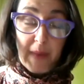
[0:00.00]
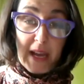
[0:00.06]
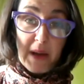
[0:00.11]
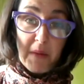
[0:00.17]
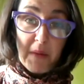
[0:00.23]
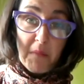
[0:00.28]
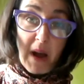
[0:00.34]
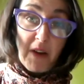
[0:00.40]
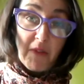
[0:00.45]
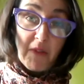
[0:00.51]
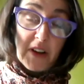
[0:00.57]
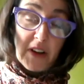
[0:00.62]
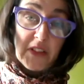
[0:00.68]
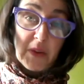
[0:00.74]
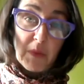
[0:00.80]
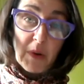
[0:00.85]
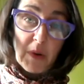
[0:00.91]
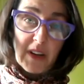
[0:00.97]
around the
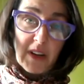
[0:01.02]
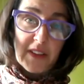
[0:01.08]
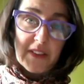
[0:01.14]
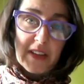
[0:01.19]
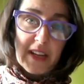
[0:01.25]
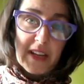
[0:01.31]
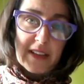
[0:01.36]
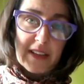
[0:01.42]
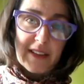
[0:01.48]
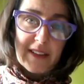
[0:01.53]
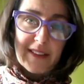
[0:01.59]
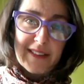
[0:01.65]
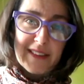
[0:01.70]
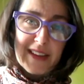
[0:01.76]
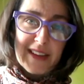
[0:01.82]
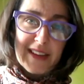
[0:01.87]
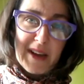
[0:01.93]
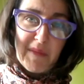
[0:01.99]
world, and
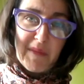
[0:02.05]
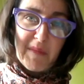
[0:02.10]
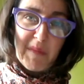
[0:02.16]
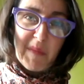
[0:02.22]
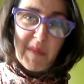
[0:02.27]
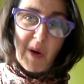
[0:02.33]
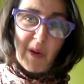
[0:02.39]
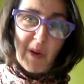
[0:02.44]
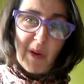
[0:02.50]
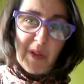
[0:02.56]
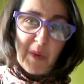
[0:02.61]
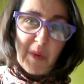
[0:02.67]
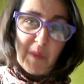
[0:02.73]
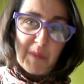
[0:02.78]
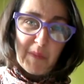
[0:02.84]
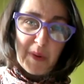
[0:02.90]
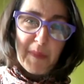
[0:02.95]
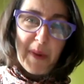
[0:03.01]
all the
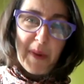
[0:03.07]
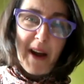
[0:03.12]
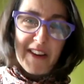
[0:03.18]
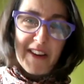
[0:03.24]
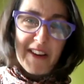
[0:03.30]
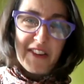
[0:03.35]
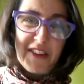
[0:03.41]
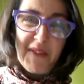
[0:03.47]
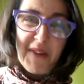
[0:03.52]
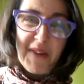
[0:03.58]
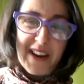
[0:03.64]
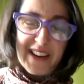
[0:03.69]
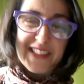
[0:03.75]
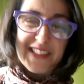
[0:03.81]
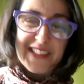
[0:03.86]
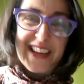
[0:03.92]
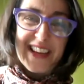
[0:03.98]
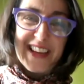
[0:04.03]
preparatory work
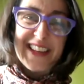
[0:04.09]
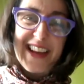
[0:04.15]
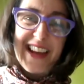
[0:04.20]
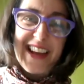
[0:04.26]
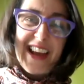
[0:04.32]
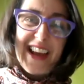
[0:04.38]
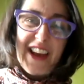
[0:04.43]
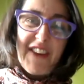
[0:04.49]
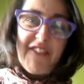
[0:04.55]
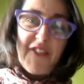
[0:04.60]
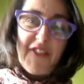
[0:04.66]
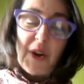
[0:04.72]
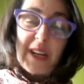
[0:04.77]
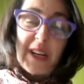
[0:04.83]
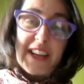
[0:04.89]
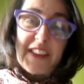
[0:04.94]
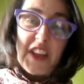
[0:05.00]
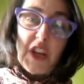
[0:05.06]
that folk
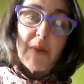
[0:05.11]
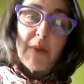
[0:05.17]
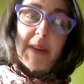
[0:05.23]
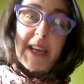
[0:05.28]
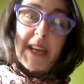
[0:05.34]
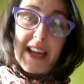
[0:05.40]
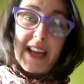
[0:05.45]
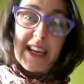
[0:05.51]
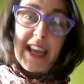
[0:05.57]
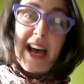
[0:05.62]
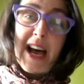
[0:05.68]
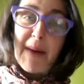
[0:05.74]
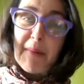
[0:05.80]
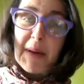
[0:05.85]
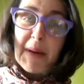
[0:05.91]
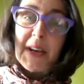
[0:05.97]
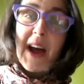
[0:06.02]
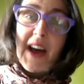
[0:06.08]
like the UBI Lab
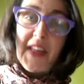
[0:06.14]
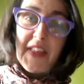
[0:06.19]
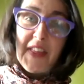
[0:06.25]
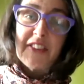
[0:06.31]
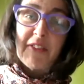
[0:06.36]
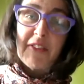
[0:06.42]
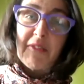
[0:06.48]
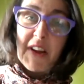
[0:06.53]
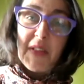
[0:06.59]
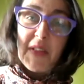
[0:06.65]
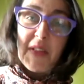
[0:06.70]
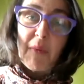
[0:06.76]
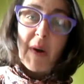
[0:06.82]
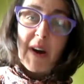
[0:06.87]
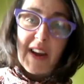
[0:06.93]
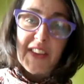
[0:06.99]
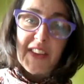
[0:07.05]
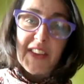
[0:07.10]
and others around the
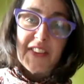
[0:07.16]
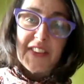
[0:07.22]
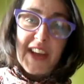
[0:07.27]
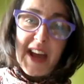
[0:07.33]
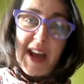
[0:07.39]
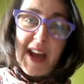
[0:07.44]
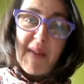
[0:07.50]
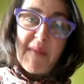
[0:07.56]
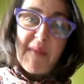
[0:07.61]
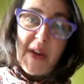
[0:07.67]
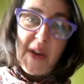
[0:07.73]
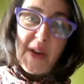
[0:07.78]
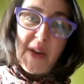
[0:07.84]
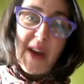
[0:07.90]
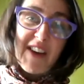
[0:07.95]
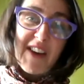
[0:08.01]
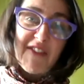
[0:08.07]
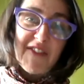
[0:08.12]
world who
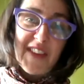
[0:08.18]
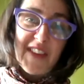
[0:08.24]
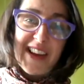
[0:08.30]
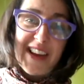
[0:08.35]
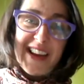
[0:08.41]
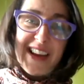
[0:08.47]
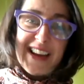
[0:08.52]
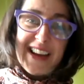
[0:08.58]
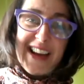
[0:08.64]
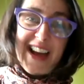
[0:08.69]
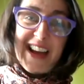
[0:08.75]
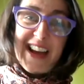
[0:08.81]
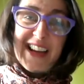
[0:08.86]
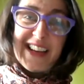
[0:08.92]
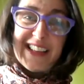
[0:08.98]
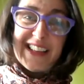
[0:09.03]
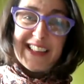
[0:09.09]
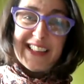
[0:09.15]
have
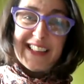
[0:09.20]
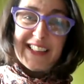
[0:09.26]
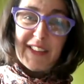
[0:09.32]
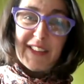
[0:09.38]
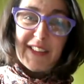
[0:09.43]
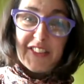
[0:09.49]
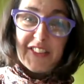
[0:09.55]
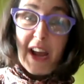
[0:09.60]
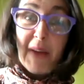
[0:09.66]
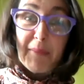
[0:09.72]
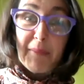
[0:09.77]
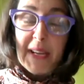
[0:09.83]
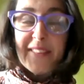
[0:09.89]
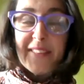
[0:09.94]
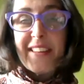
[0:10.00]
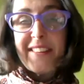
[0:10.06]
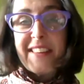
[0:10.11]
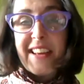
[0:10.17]
championed
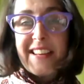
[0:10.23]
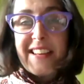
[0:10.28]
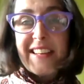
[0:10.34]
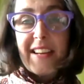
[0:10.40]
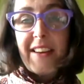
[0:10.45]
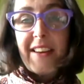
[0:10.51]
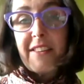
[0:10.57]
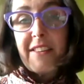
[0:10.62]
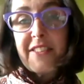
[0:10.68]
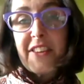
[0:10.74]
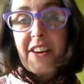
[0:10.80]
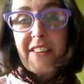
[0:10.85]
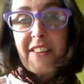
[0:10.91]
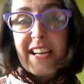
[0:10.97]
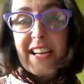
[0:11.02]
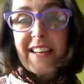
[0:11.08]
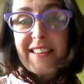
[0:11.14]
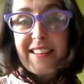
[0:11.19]
this idea are
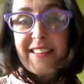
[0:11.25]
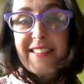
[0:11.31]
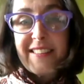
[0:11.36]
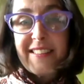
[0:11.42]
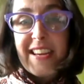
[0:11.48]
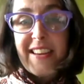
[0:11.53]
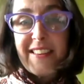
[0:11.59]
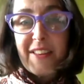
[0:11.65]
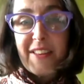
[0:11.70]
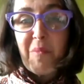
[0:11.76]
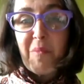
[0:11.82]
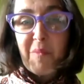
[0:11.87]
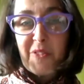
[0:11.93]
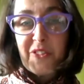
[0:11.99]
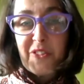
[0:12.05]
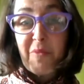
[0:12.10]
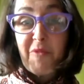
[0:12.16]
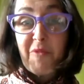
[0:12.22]
starting to see some
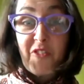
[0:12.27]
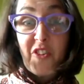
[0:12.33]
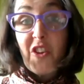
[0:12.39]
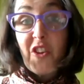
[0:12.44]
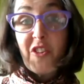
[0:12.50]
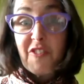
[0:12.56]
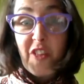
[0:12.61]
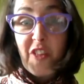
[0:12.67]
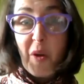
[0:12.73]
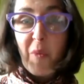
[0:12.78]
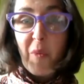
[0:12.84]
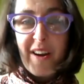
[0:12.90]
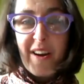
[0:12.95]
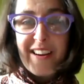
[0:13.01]
fruit for their work,